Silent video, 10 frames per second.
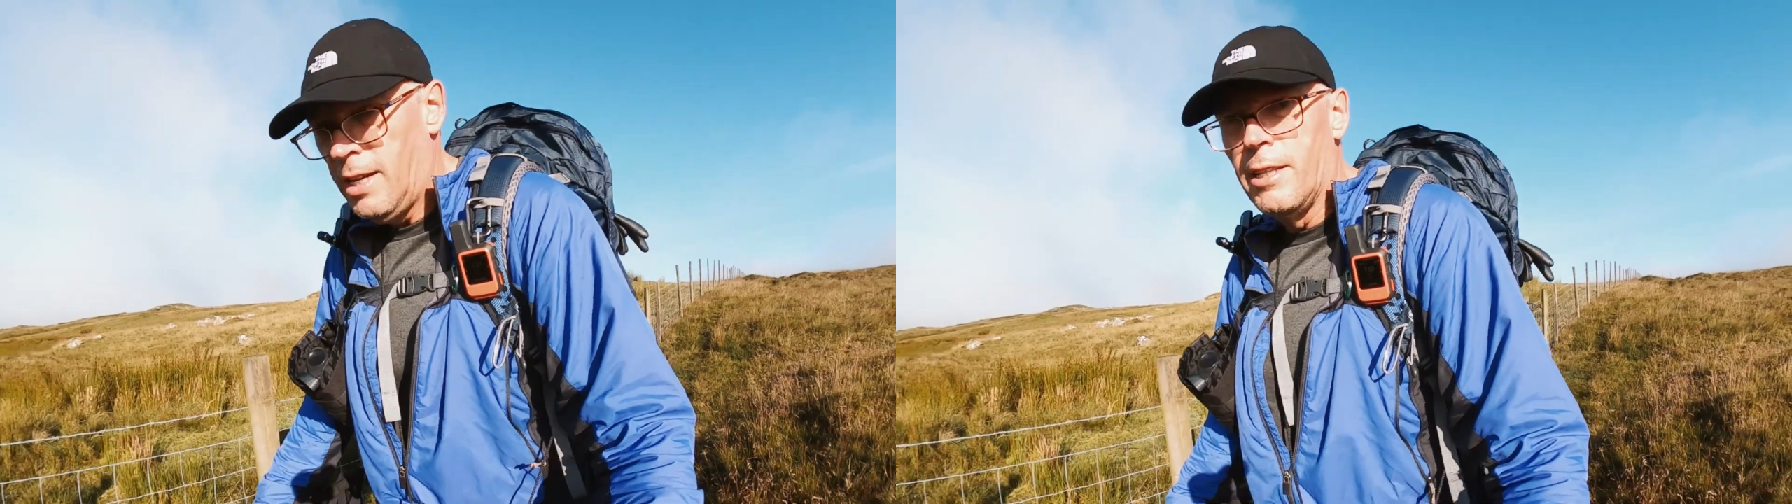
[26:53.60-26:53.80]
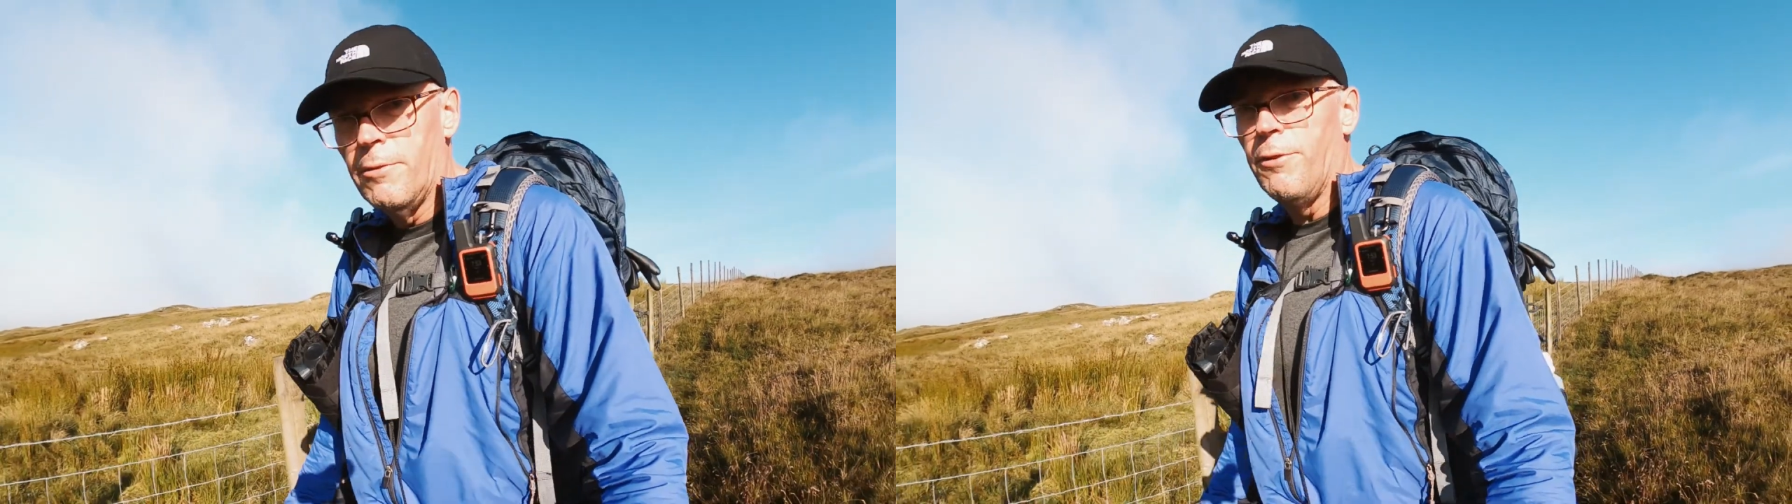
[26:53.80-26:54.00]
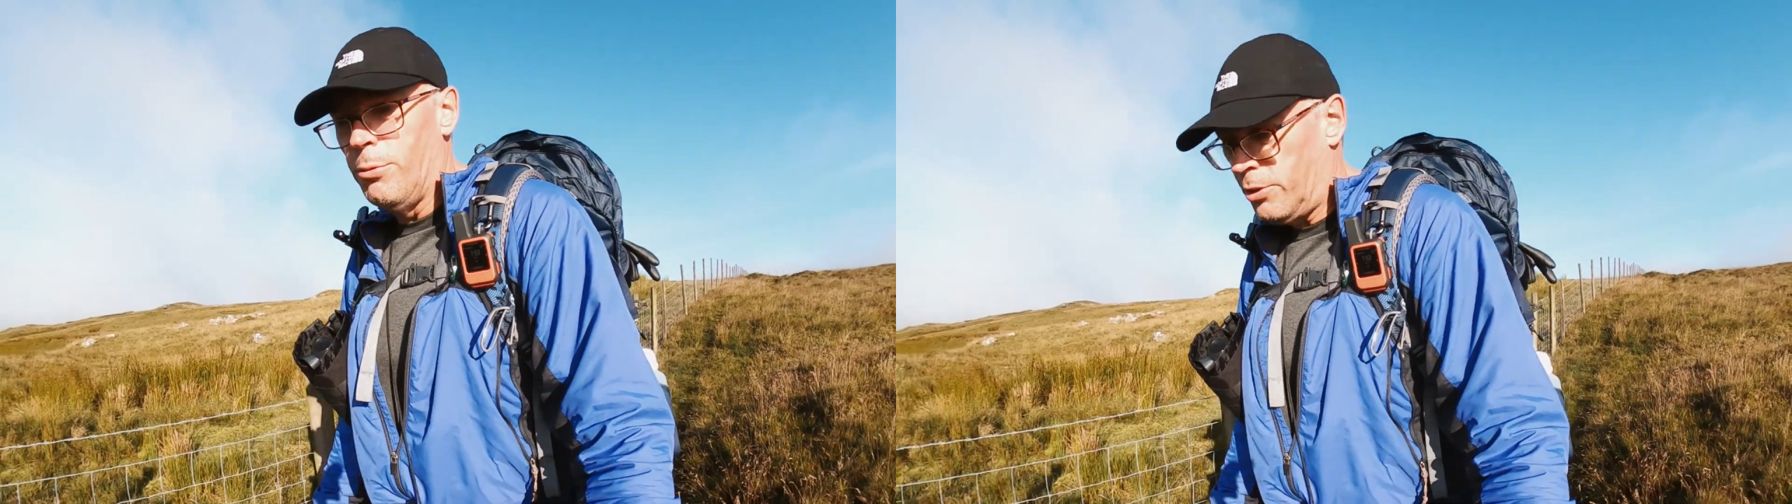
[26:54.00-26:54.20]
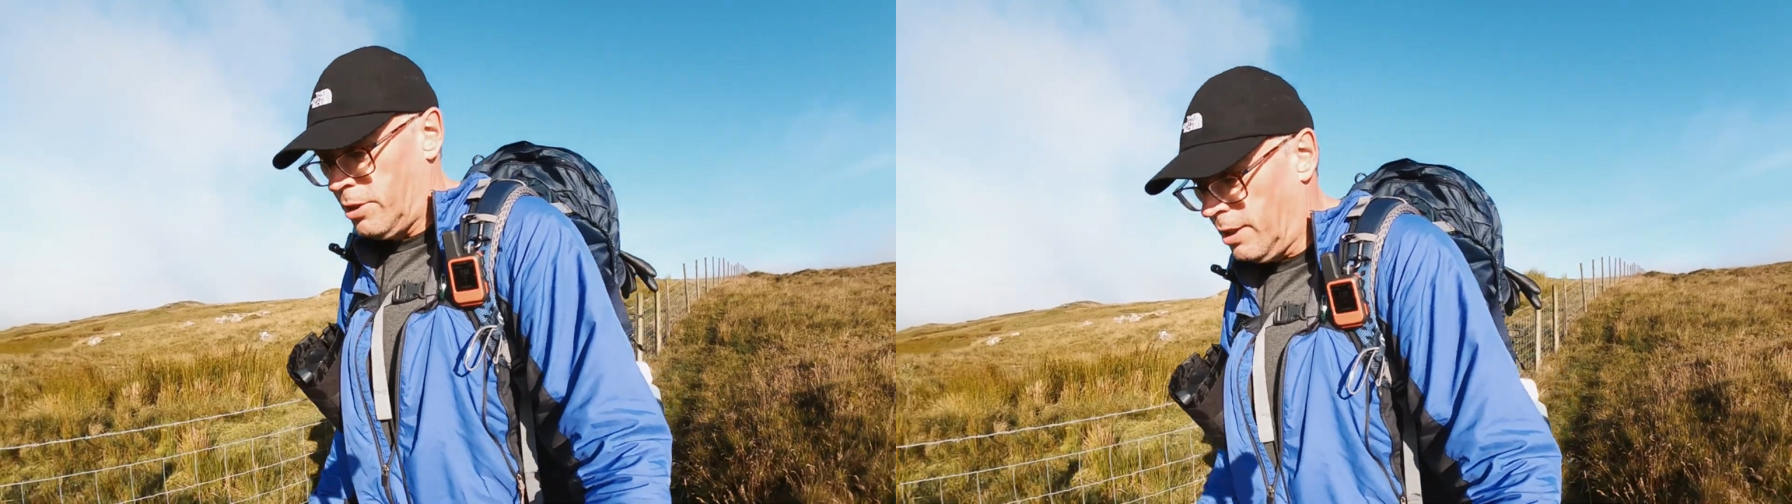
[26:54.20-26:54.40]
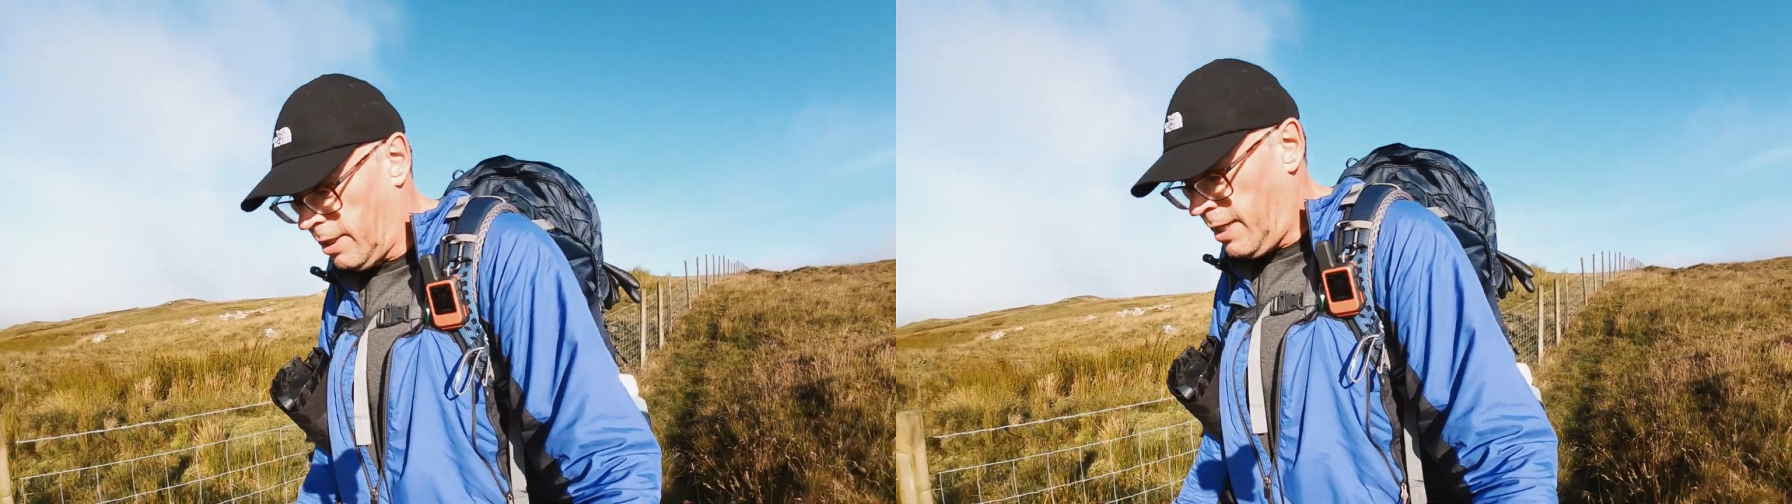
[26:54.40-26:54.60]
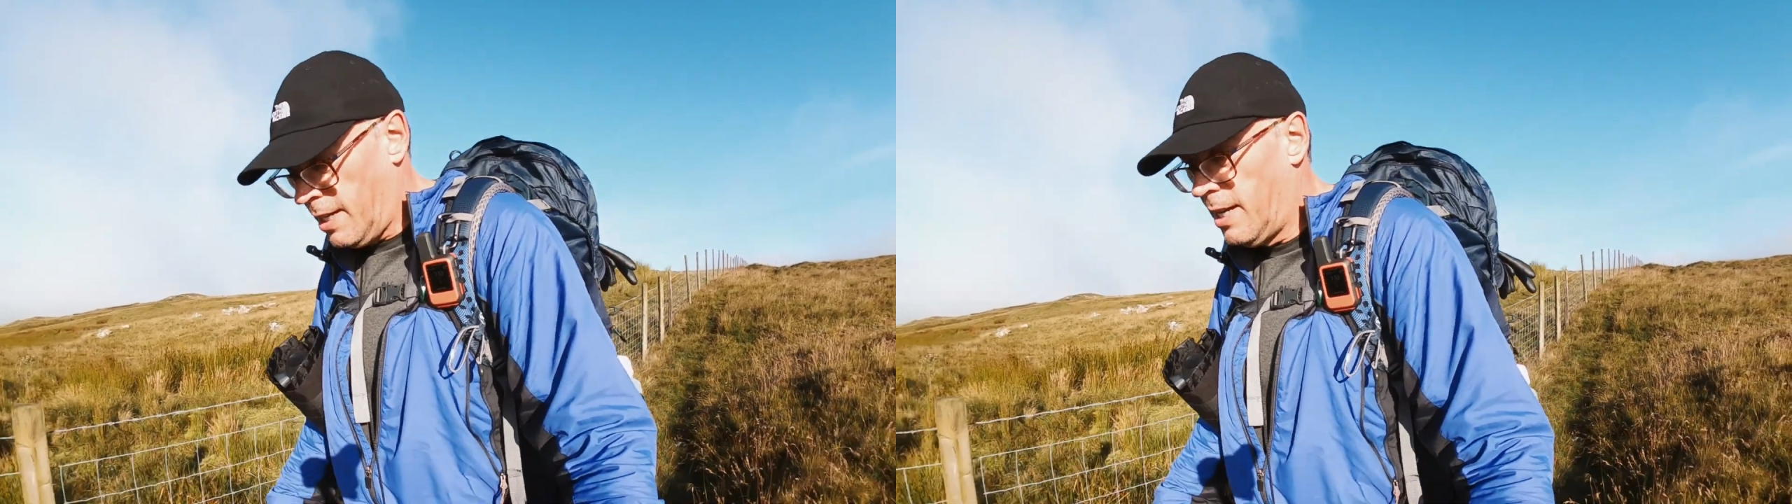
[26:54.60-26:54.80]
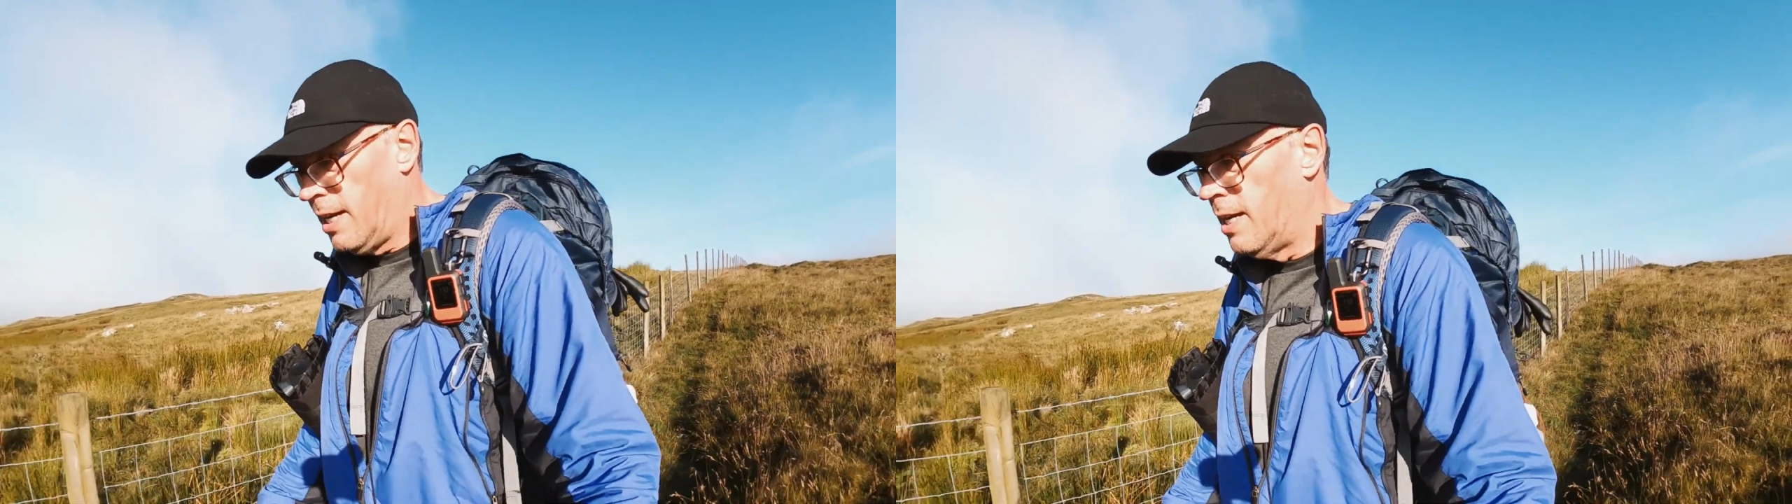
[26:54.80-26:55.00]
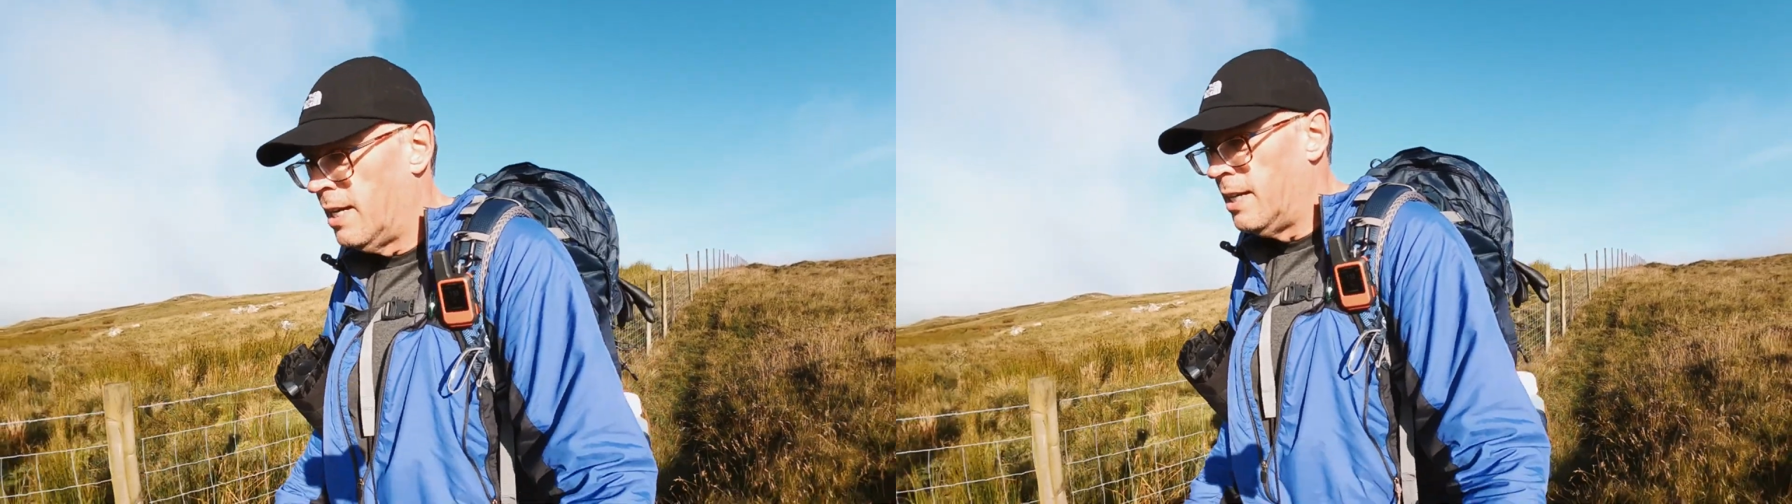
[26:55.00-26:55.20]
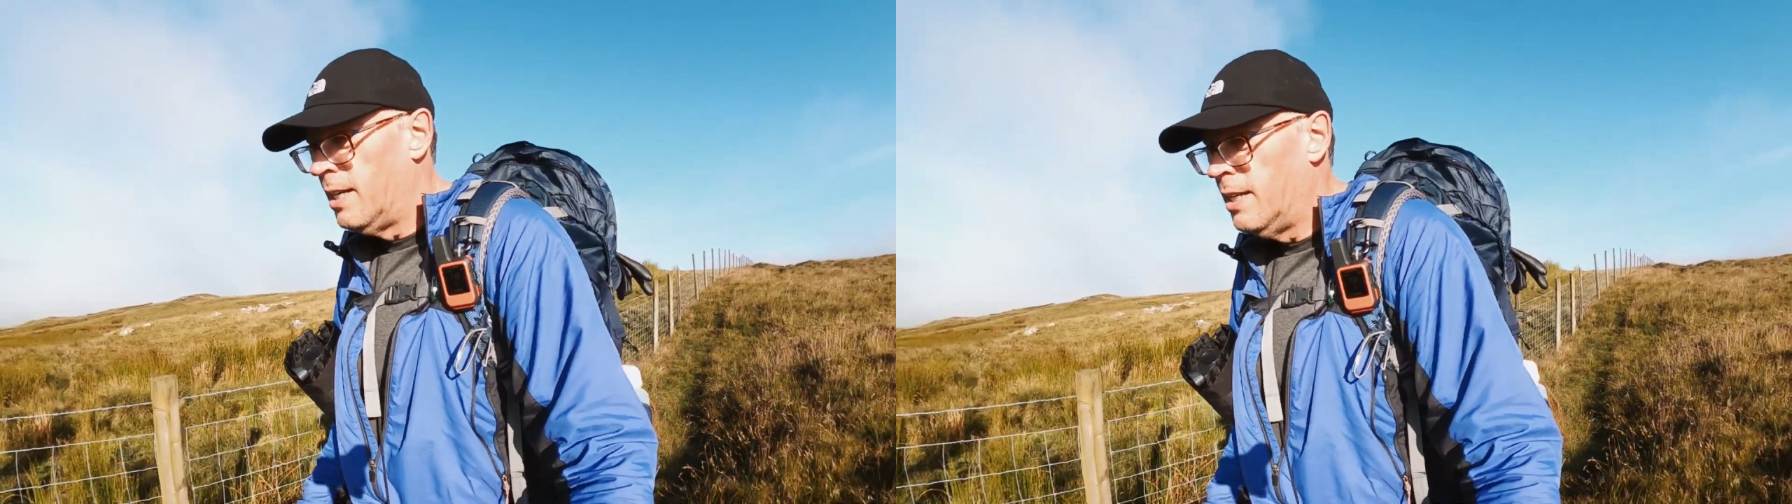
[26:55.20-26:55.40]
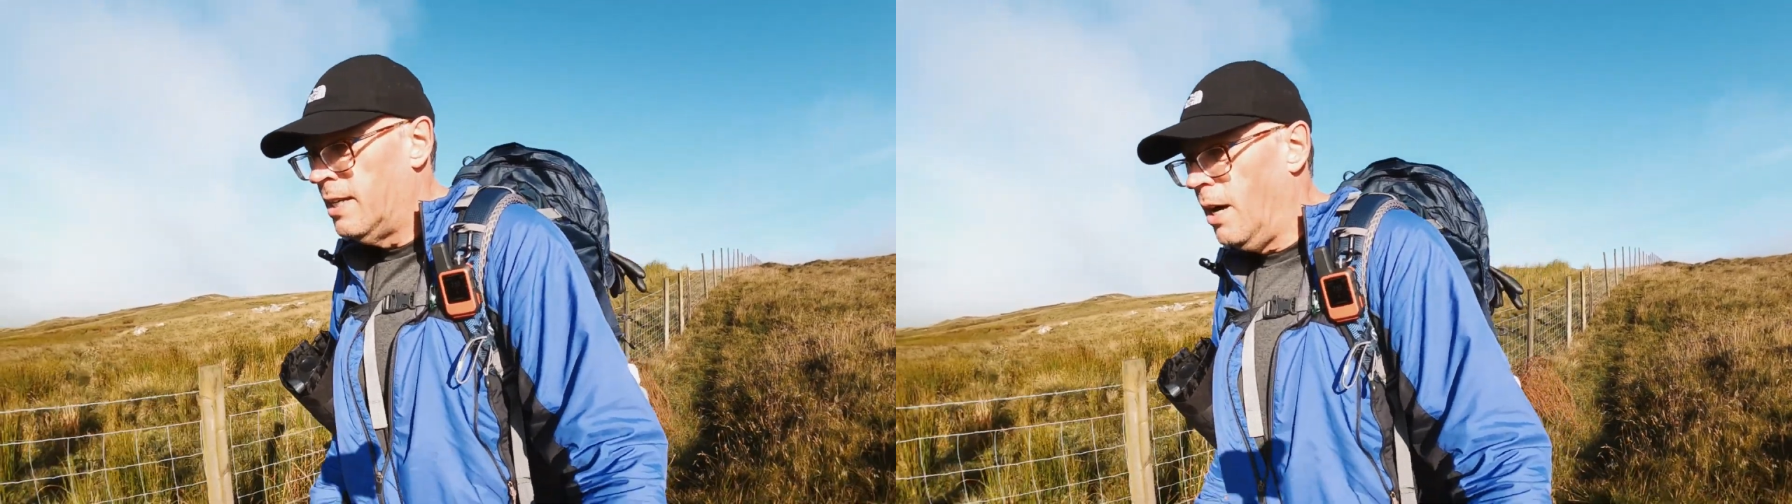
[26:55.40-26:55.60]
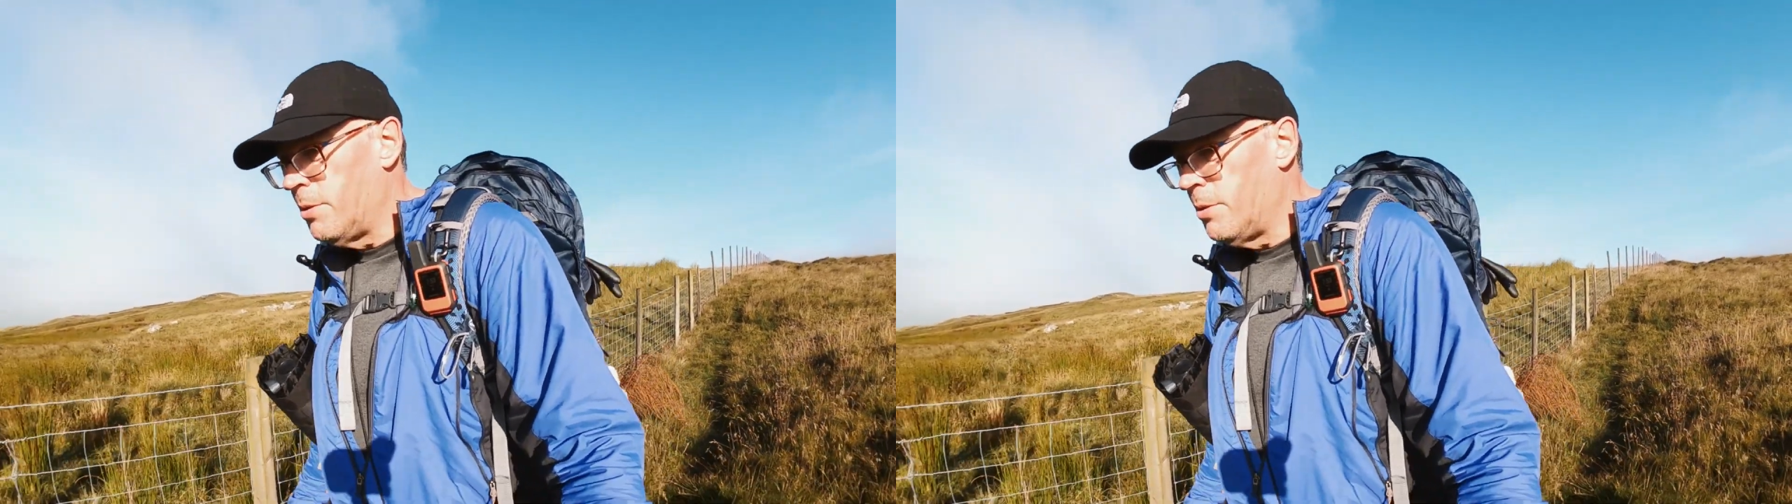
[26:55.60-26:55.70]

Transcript: and unfortunately I